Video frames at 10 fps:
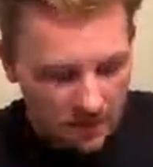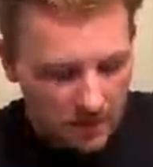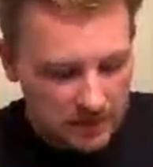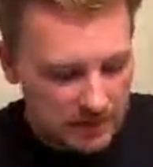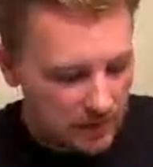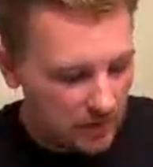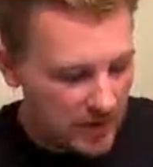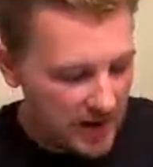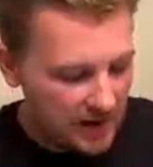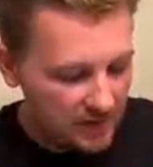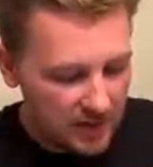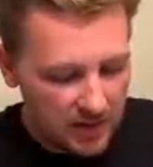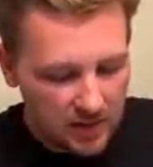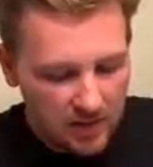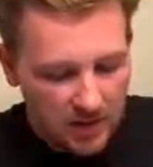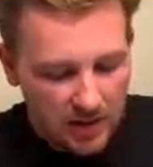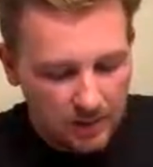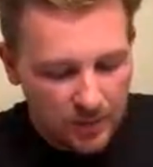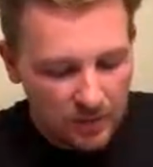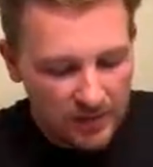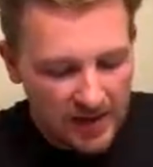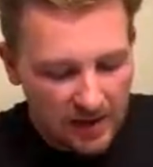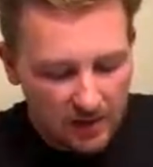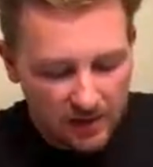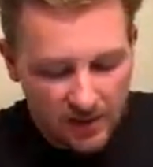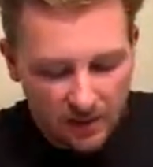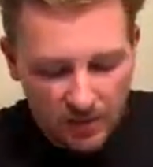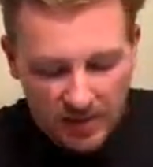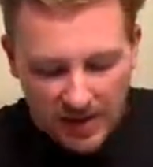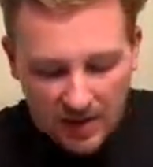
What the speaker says: So you have improving health, communicate